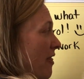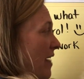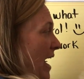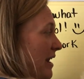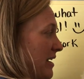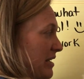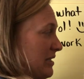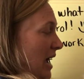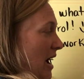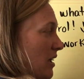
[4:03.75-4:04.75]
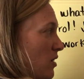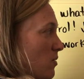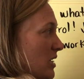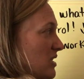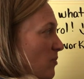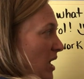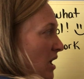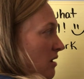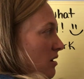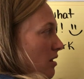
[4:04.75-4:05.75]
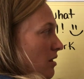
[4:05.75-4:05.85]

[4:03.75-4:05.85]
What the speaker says: That is how you expand